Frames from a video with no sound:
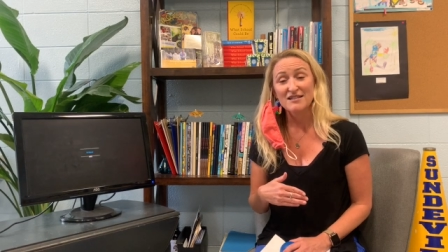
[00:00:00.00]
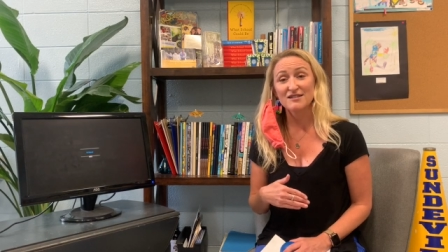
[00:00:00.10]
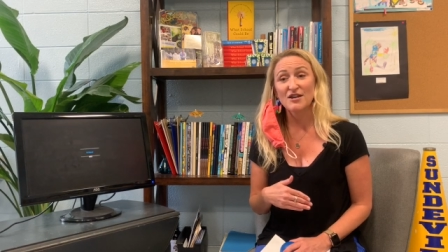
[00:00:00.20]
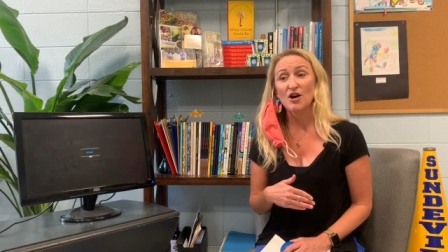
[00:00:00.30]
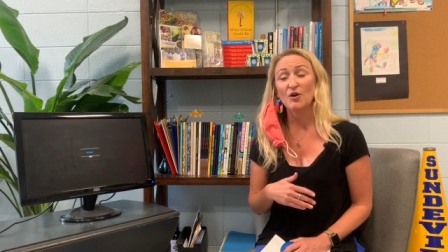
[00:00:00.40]

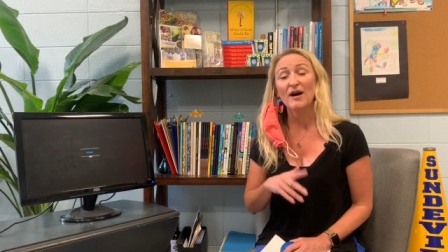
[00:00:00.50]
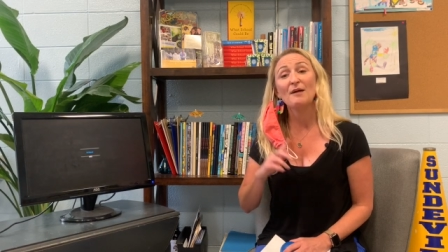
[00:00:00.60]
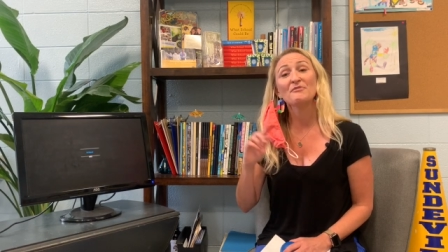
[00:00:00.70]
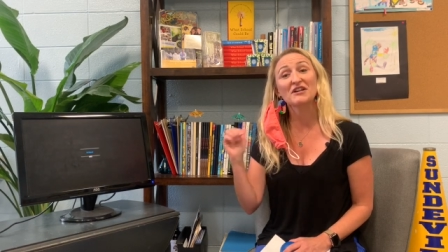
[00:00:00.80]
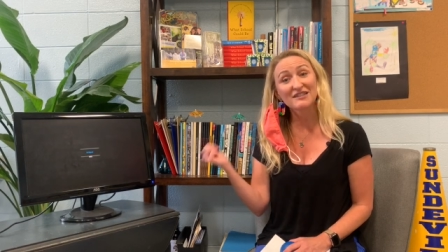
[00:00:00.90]
So
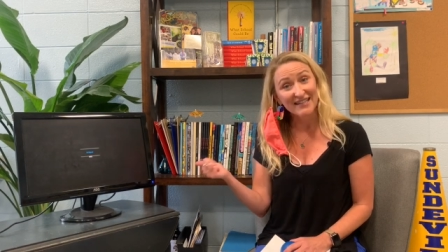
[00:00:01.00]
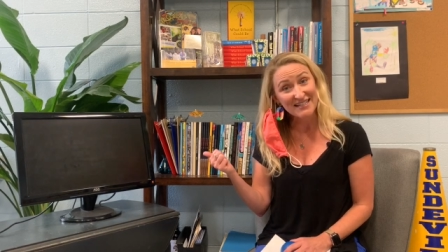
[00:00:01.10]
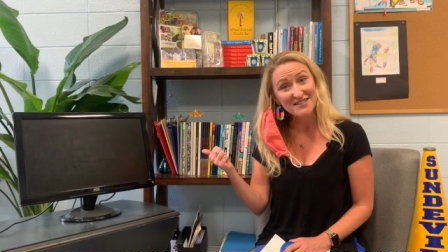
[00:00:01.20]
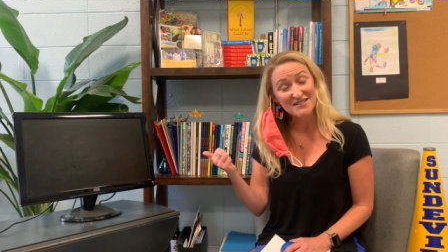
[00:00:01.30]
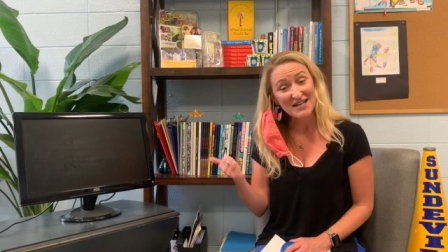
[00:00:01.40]
um, the
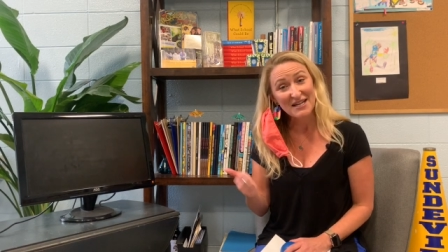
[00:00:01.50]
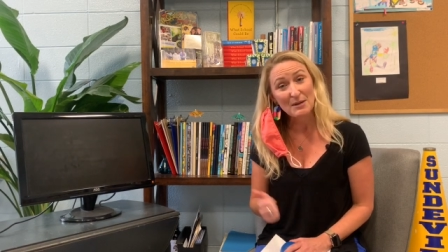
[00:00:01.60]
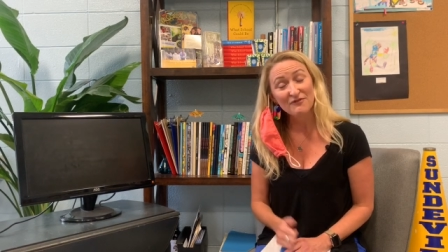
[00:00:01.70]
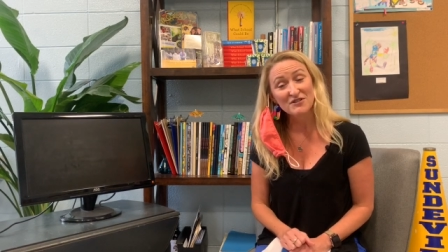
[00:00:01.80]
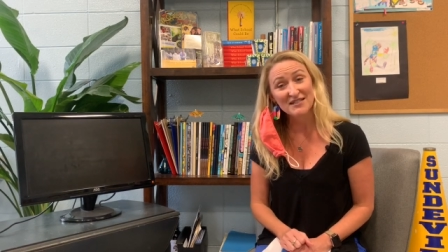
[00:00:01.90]
link to sign
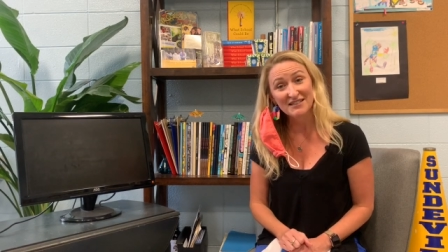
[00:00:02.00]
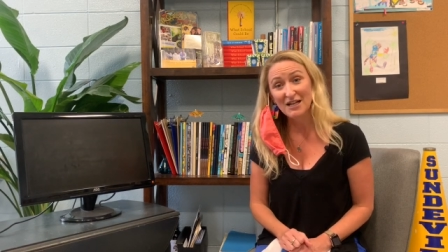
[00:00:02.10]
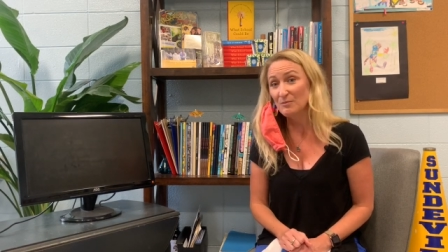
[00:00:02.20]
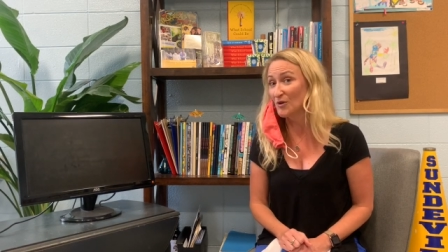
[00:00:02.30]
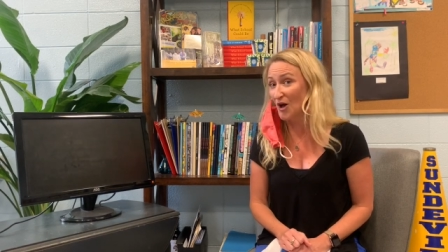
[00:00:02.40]
up for C
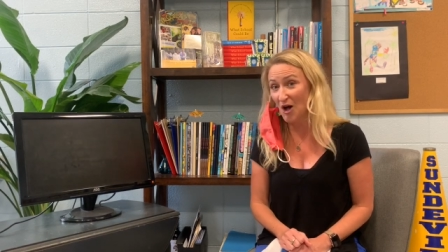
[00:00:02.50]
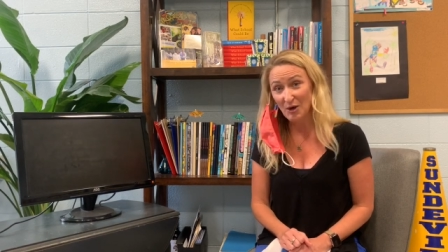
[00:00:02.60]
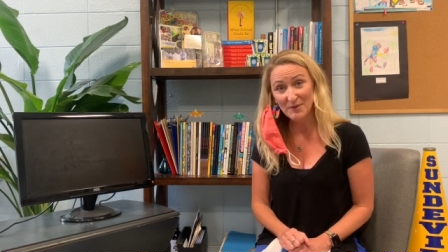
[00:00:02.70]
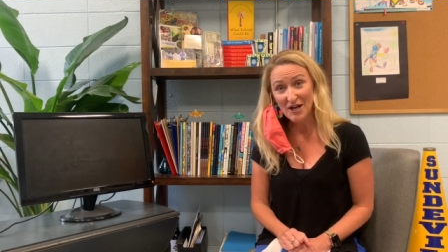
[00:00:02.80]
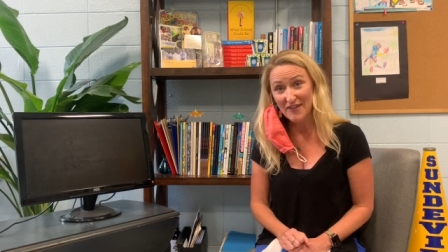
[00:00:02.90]
Club will
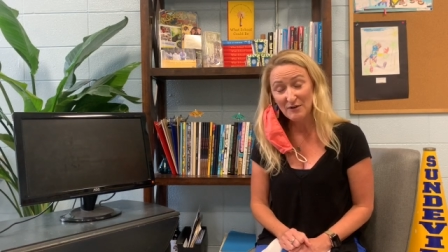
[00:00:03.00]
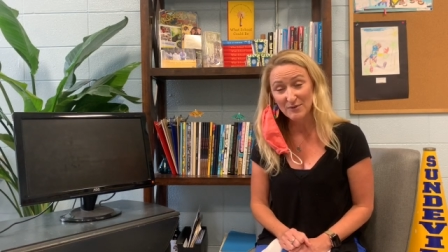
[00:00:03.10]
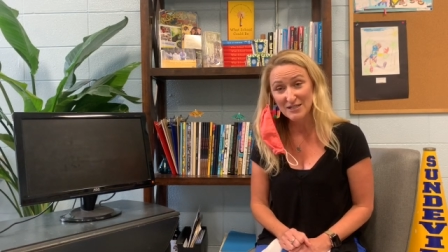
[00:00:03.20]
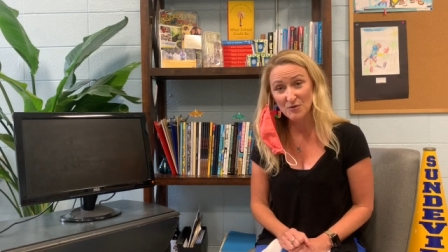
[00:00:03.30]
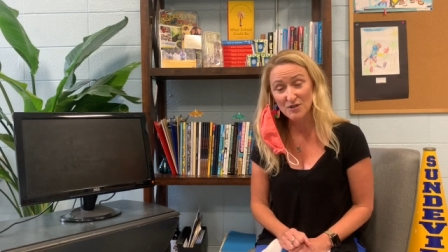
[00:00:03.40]
all be on that
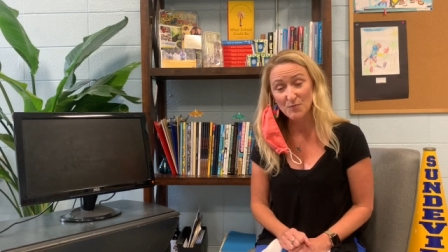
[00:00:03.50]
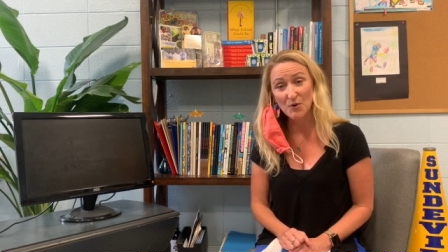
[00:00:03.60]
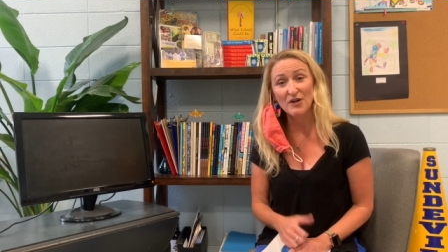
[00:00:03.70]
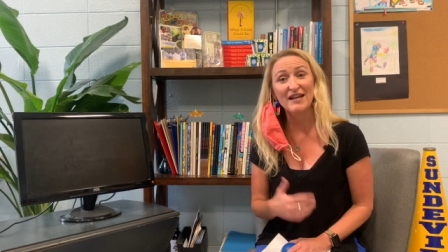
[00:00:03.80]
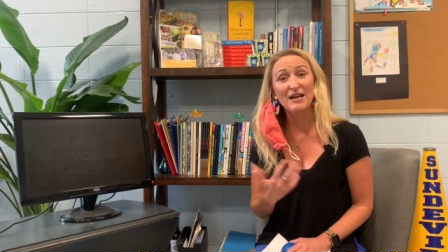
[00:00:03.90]
resource
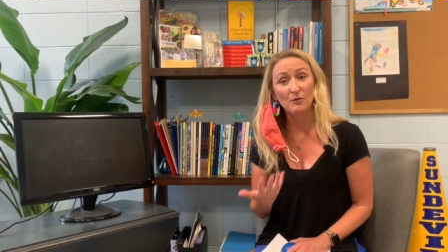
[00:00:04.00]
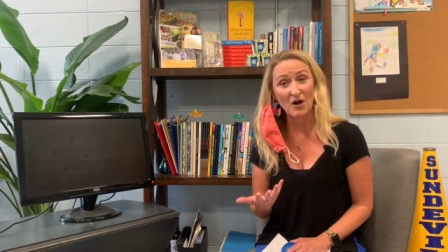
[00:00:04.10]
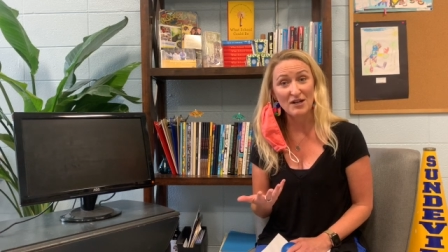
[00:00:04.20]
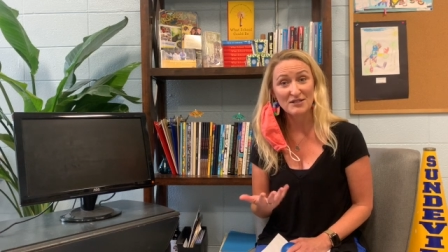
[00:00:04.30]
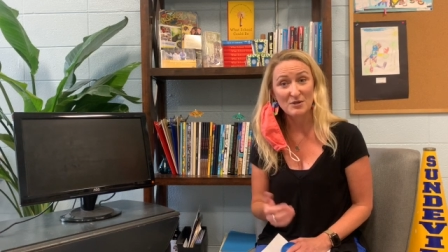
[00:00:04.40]
board and it will
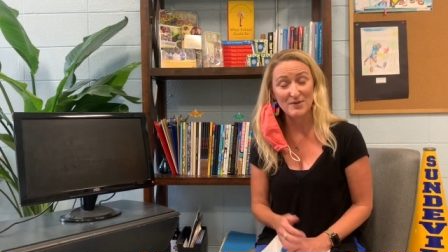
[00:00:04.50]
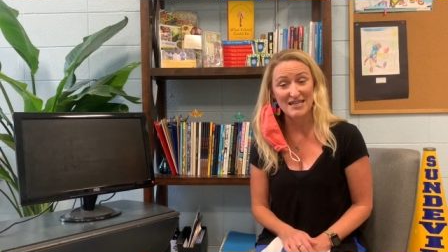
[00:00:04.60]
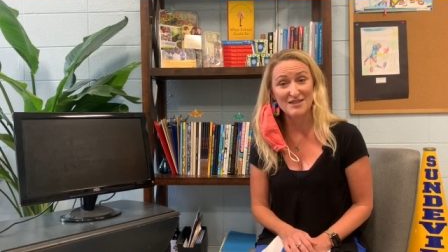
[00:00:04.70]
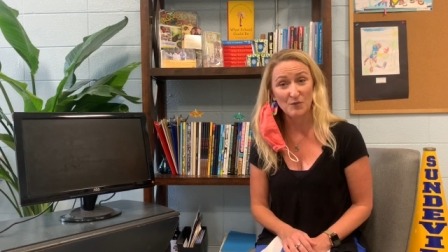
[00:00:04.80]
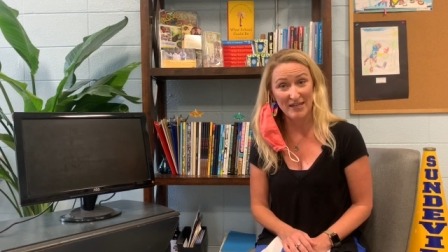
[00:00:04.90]
also
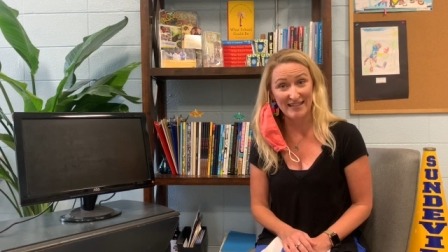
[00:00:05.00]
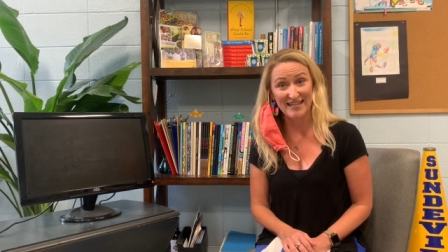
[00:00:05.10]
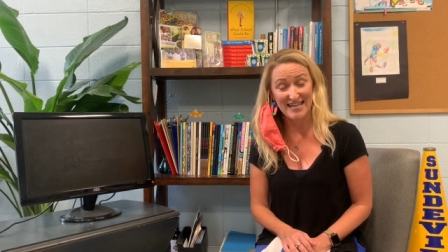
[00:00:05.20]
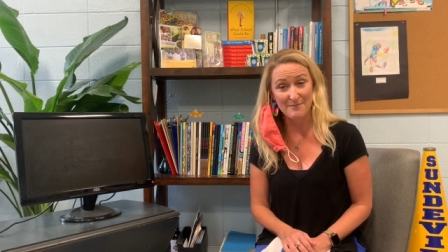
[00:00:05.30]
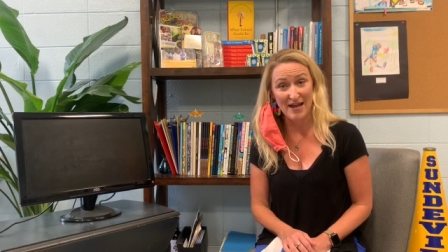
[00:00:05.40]
be in the
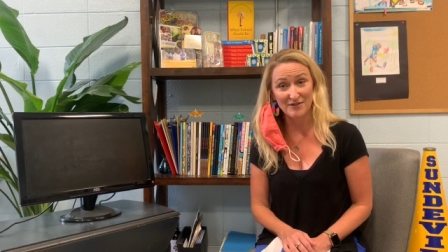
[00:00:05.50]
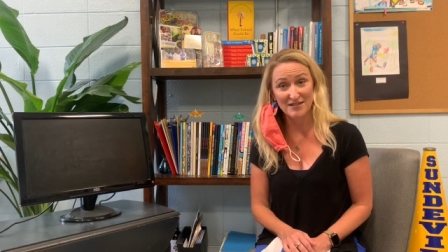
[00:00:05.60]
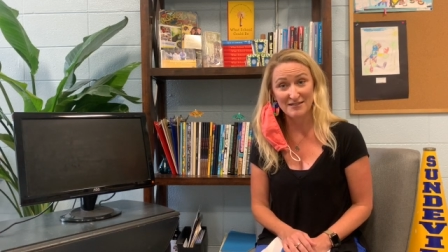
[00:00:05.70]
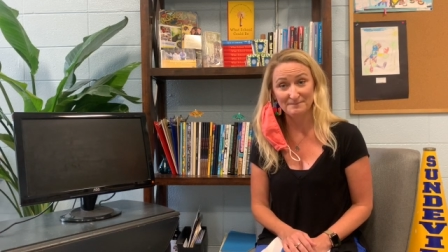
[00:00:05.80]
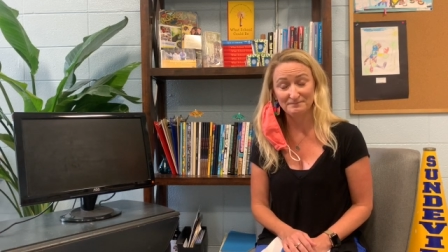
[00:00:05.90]
weekly
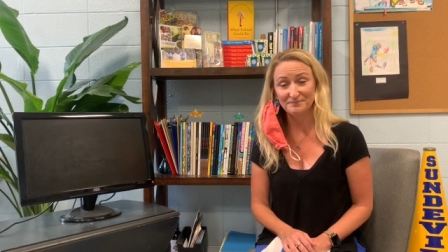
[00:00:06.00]
emails.